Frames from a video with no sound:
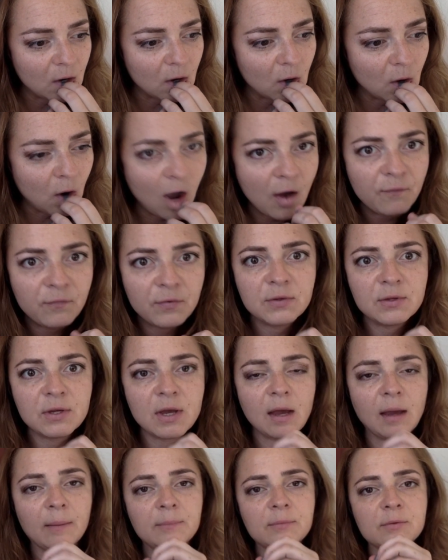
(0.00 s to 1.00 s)

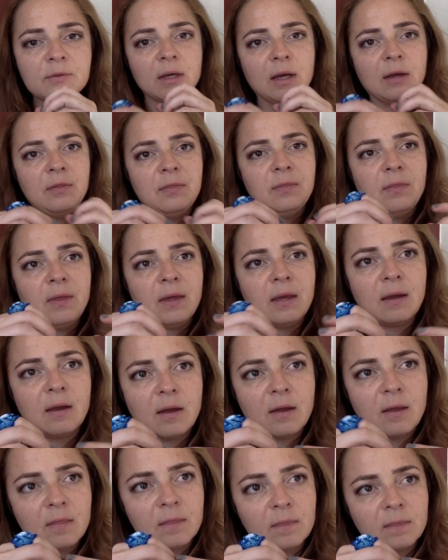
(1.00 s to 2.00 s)
oftentimes I
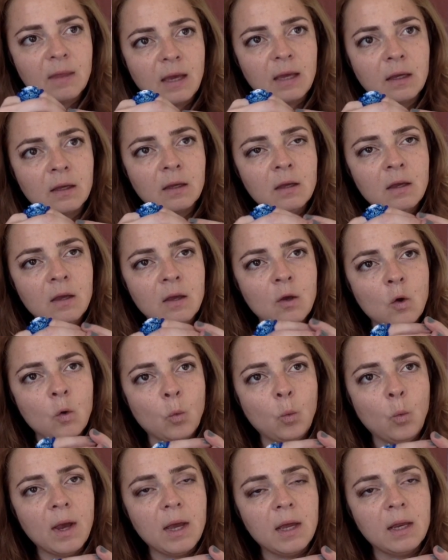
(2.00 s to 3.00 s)
think, like,
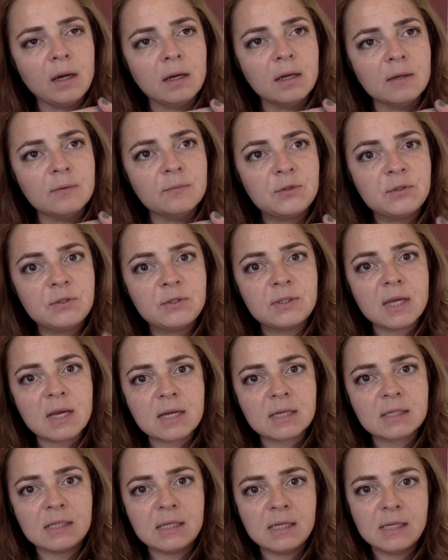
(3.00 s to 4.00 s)
when
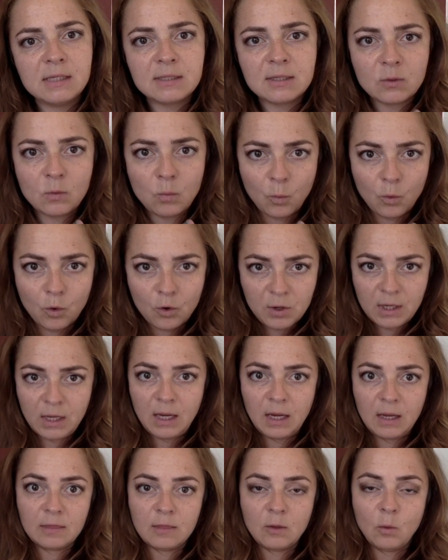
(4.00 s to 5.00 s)
sex isn't
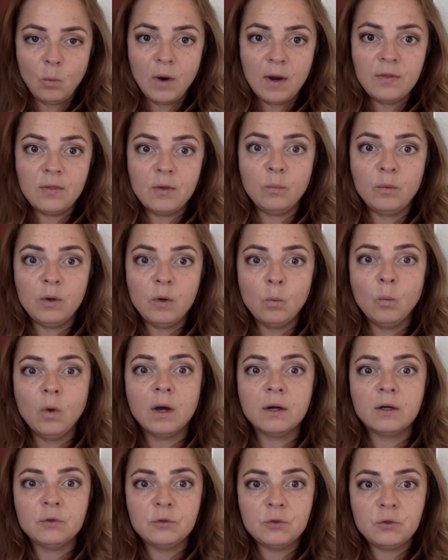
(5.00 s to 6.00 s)
working the way that we
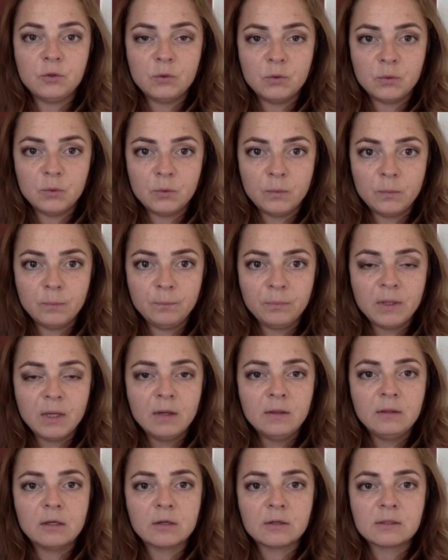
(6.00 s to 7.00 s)
want it to,
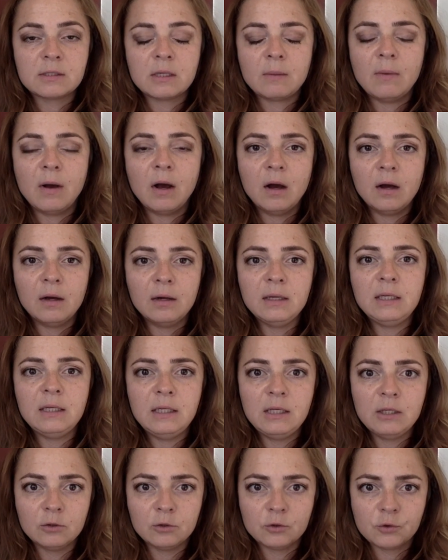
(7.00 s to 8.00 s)
there's some
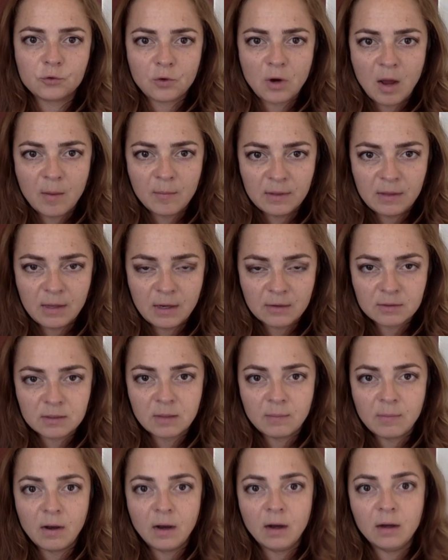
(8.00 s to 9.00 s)
unhealed trauma there,
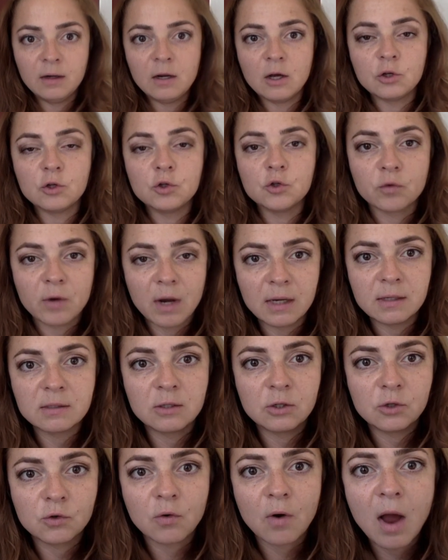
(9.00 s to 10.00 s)
some
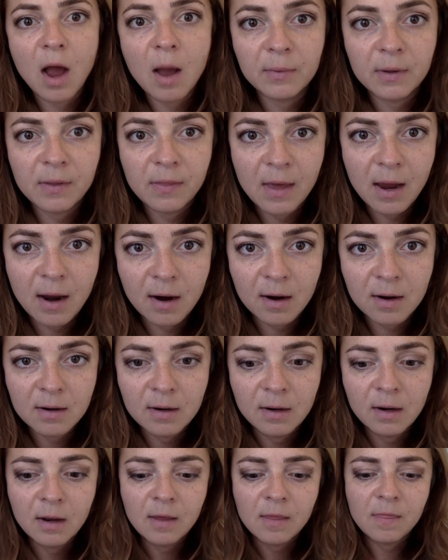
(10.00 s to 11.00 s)
unaddressed trauma there,
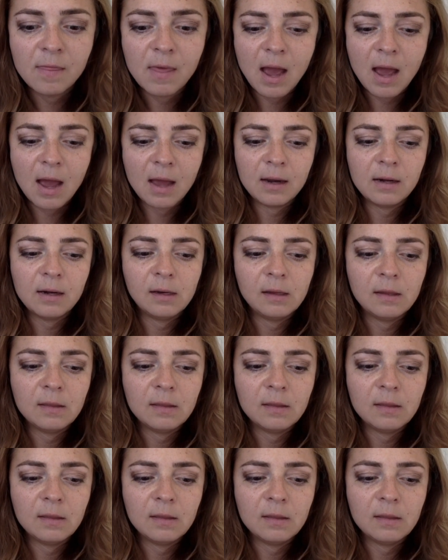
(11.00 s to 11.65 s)
that